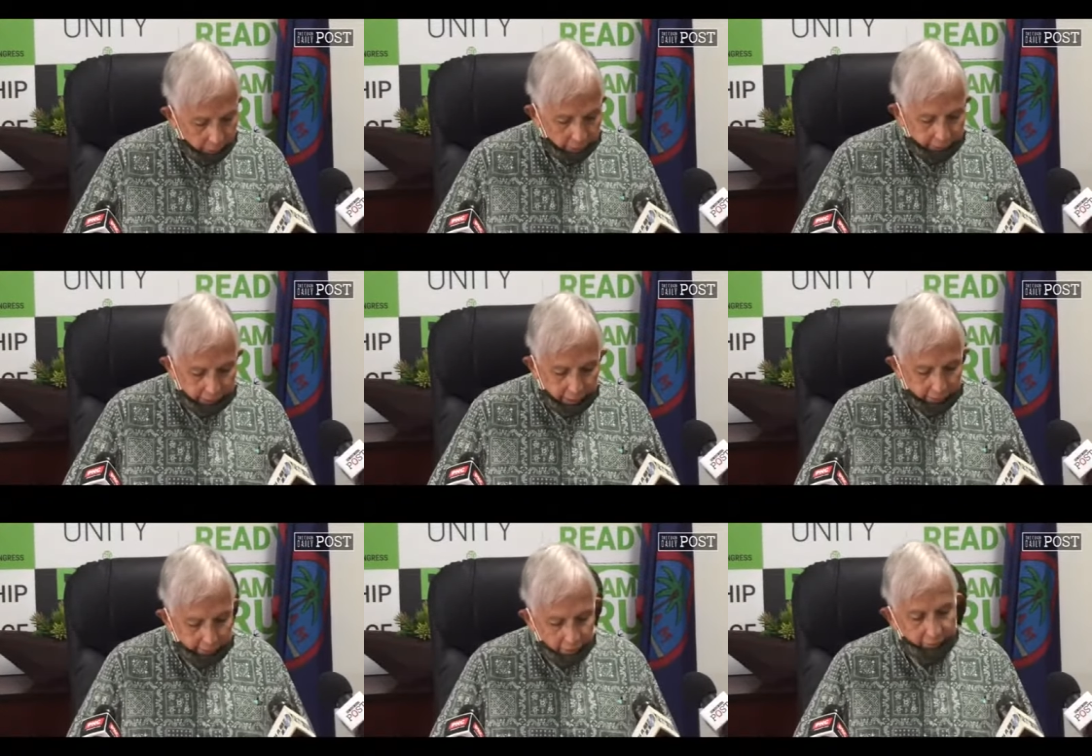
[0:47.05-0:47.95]
He
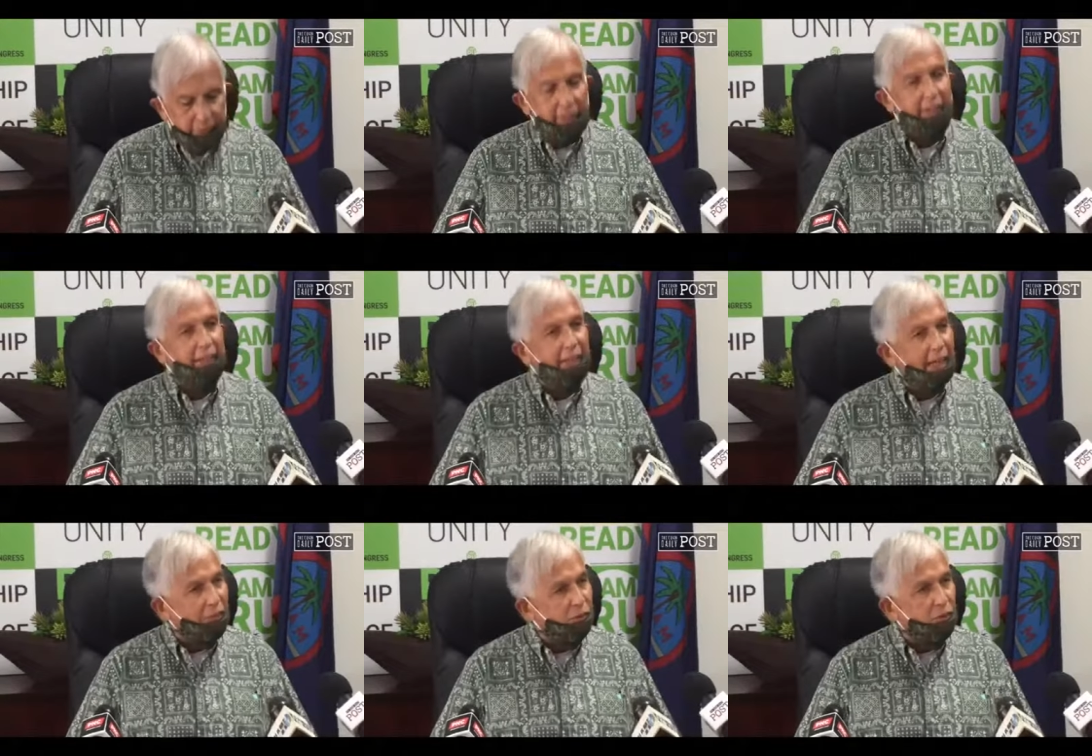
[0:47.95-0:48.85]
stands out for getting
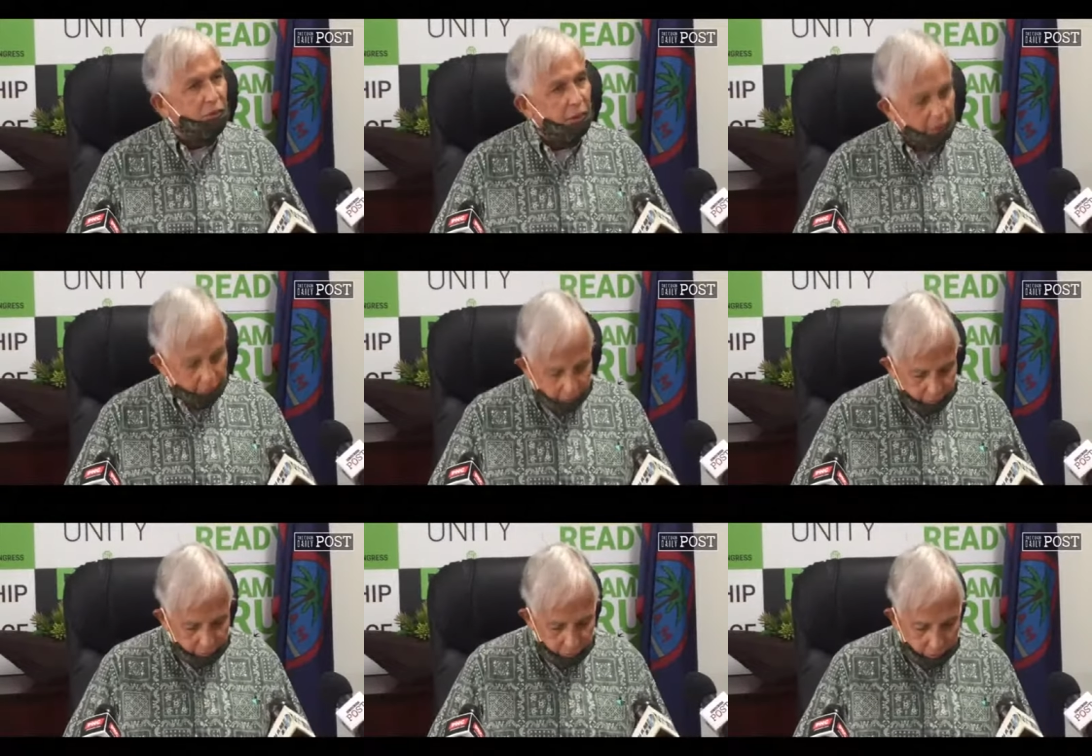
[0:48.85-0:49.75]
national
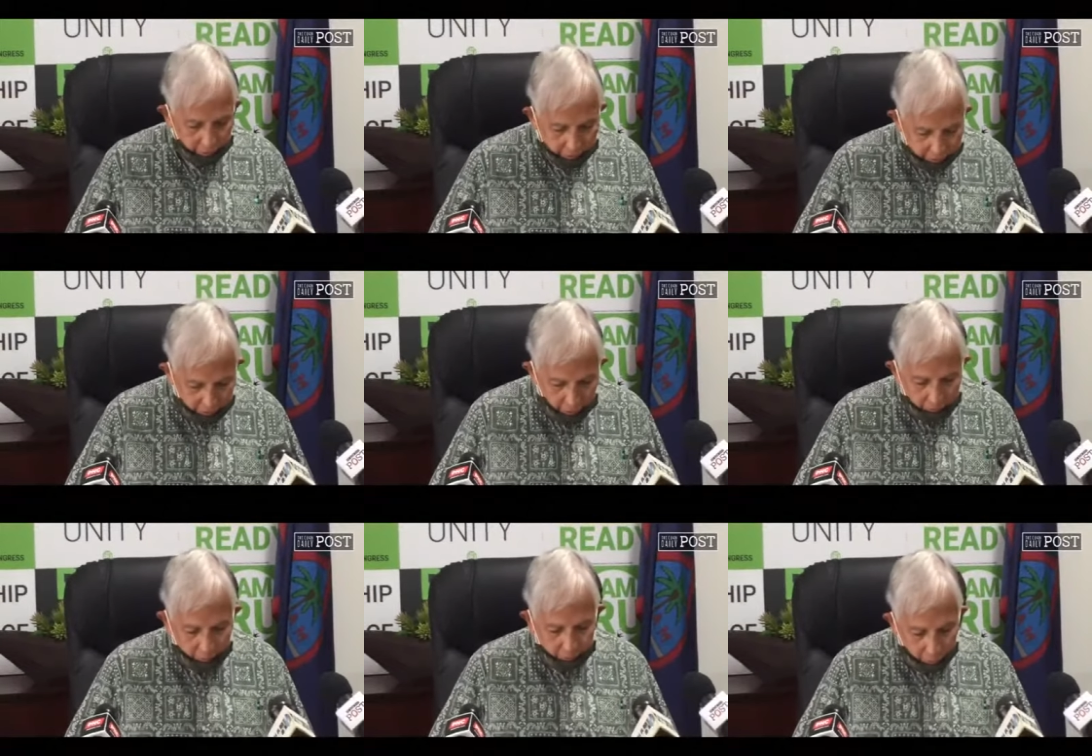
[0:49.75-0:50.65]
coverage for
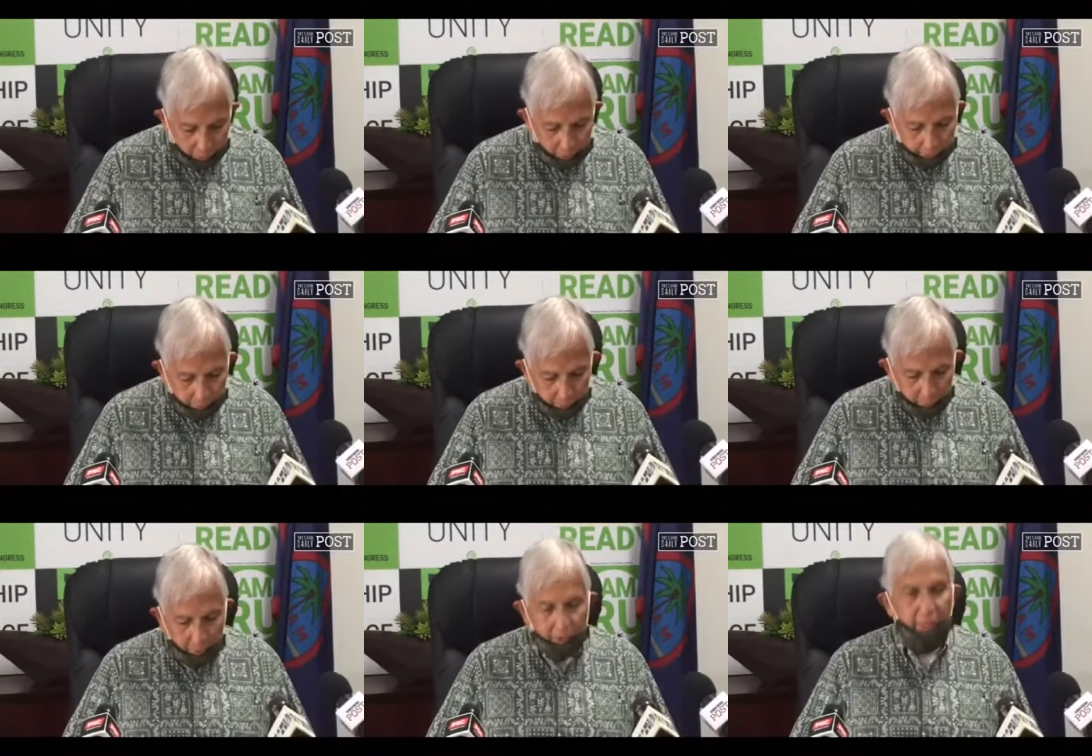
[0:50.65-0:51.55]
himself and Guam
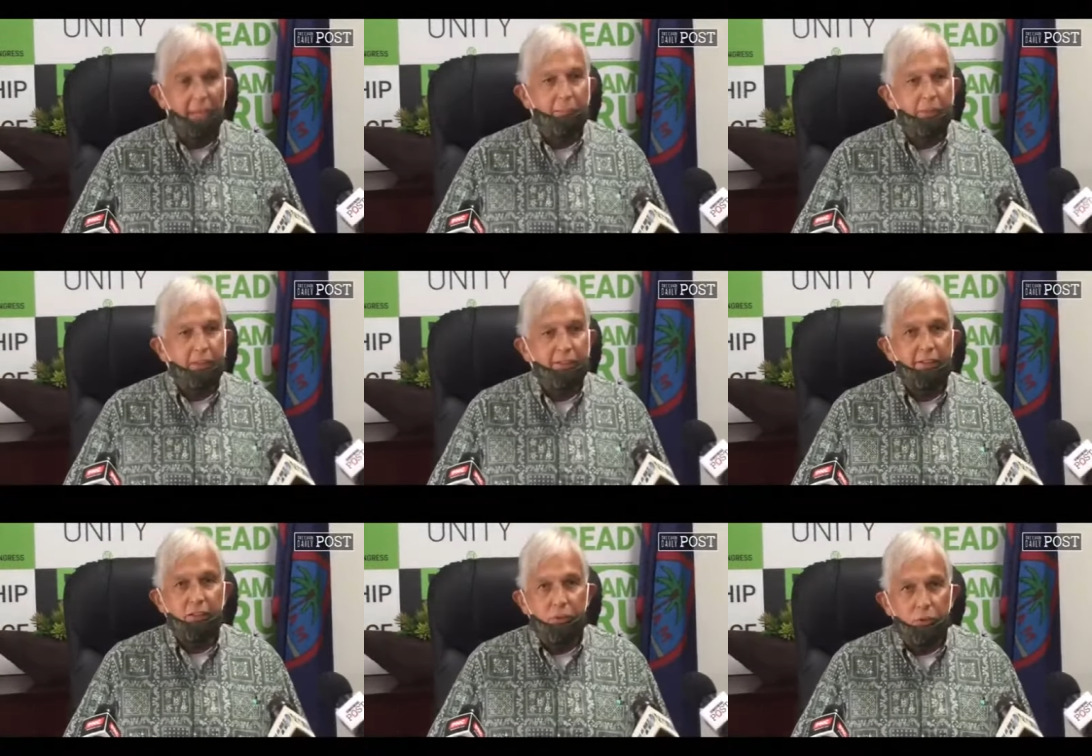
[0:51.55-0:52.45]
on
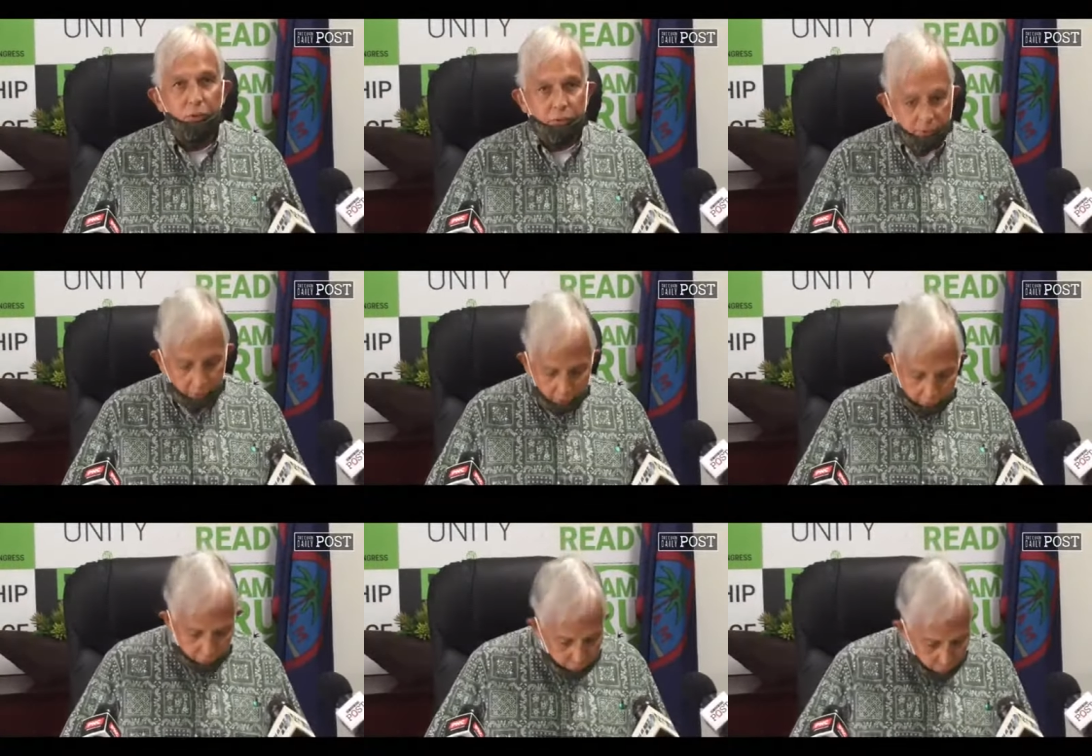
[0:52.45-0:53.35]
ABC News,
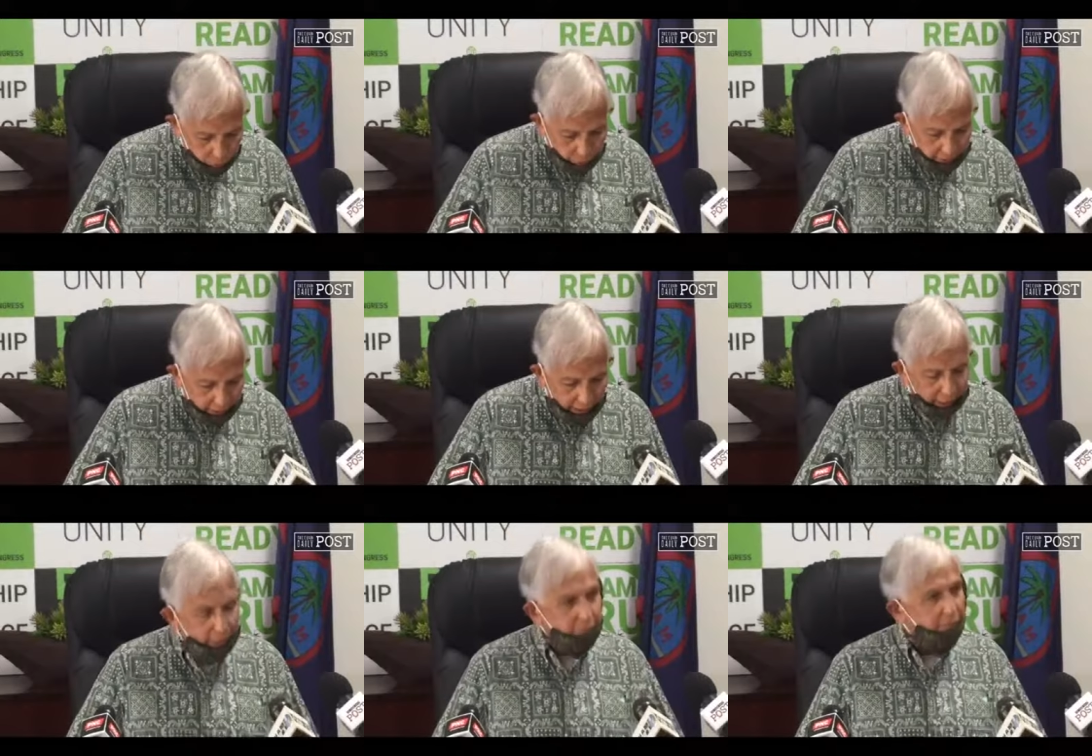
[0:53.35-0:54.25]
the New York
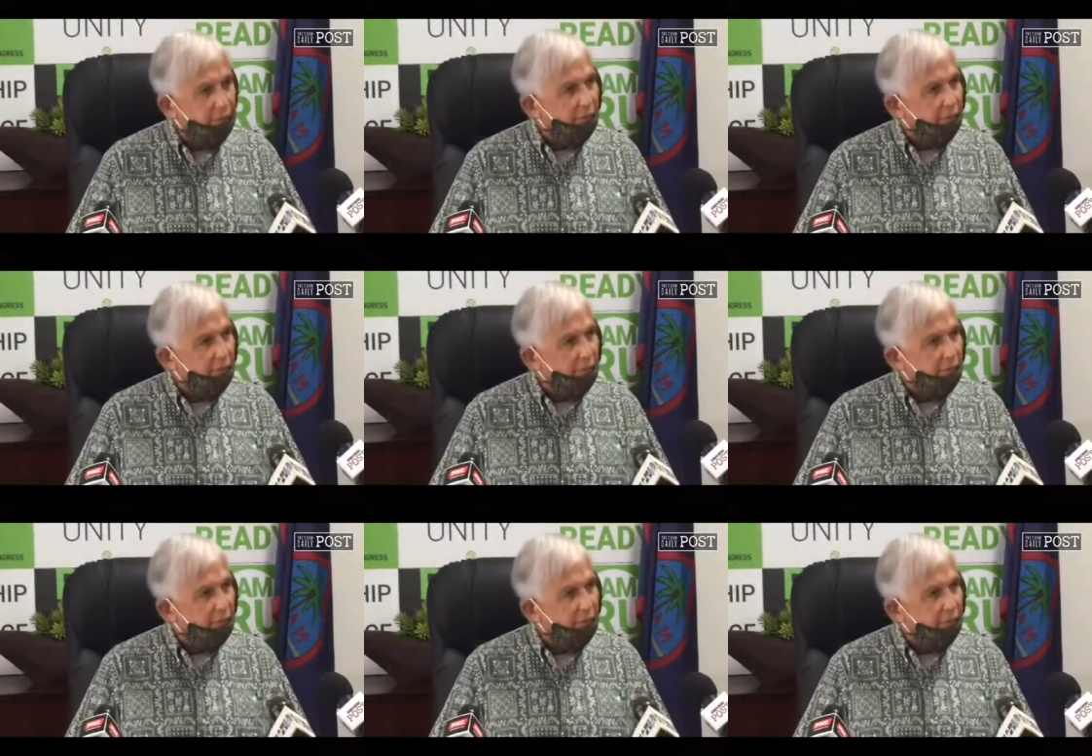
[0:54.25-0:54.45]
Times,